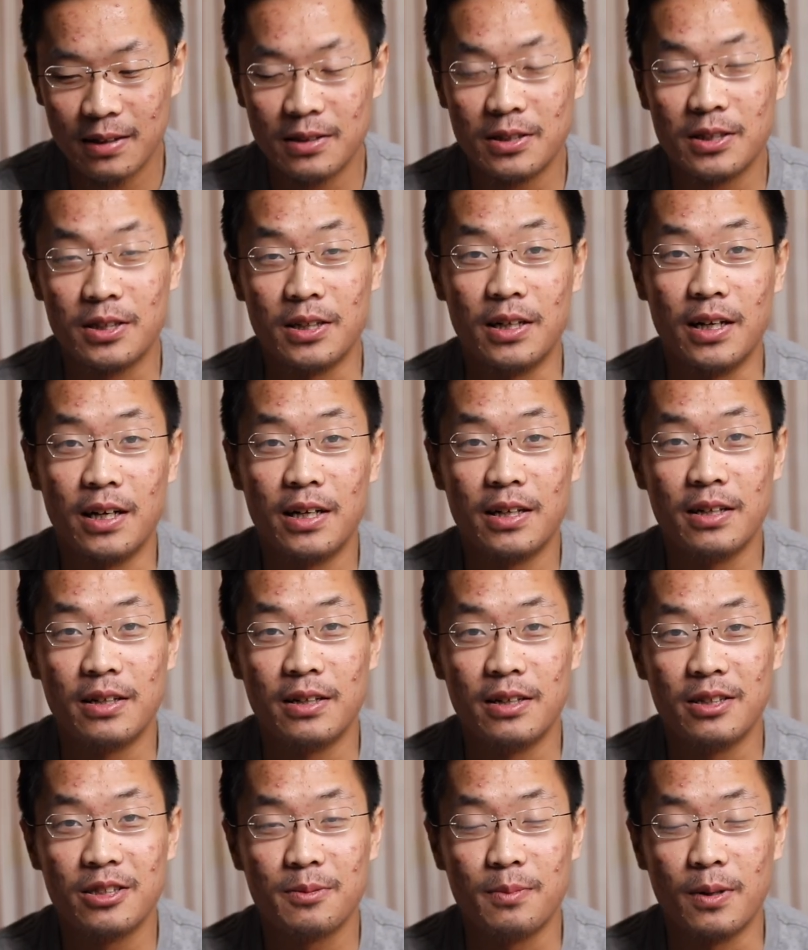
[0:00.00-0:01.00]
Today in
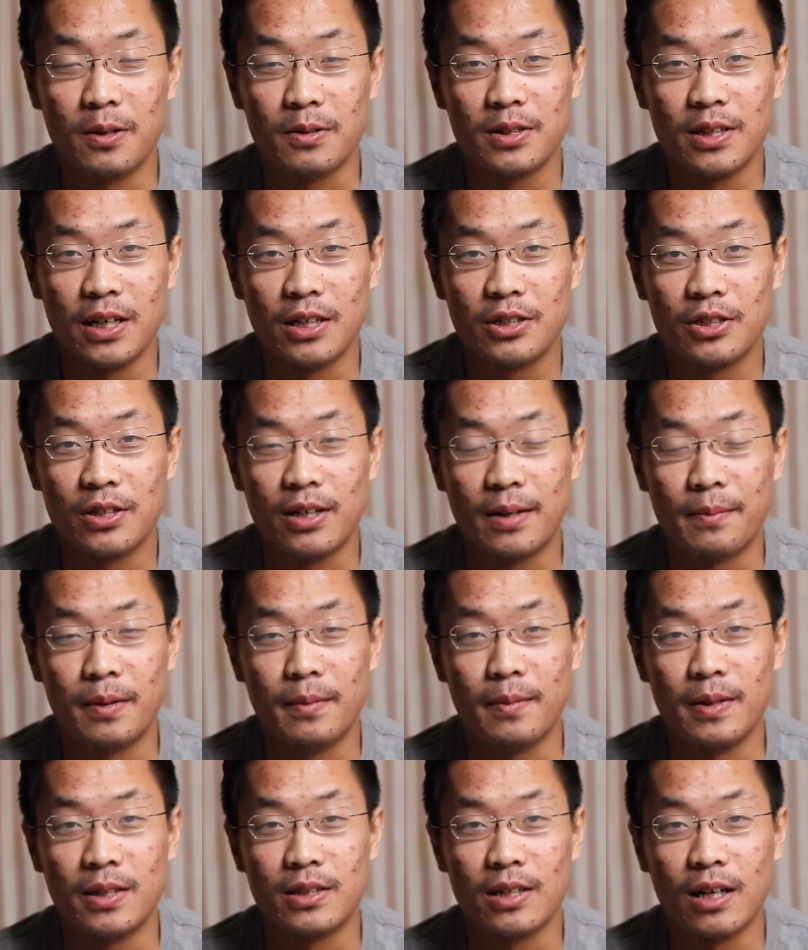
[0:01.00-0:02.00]
this smoke session, I'm going to
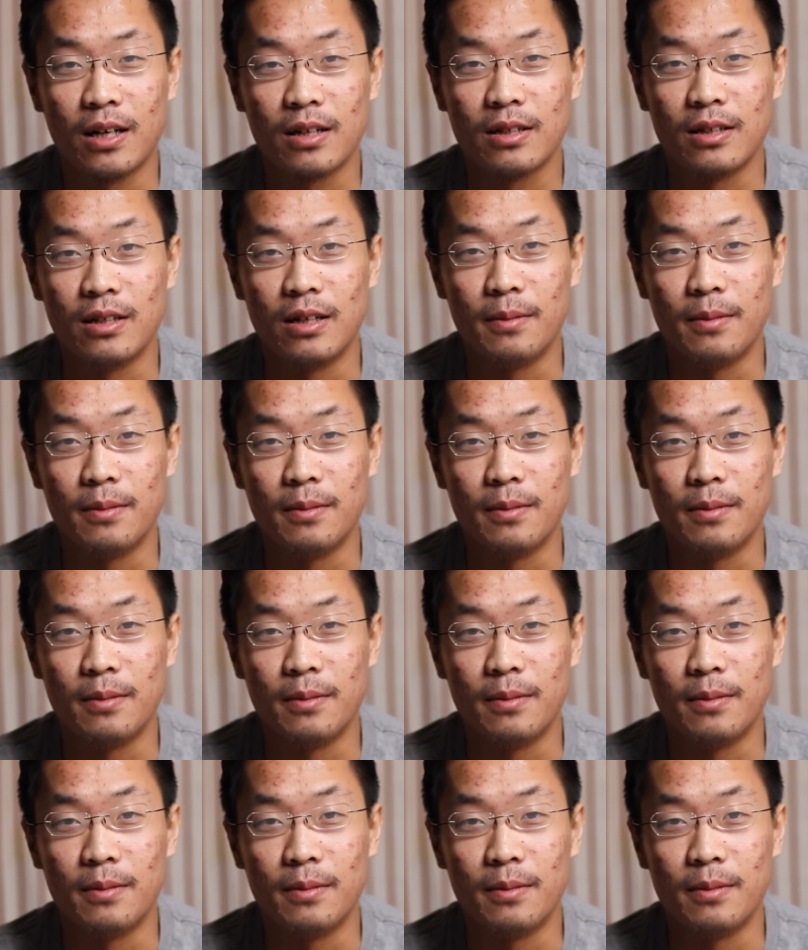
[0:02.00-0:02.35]
be talking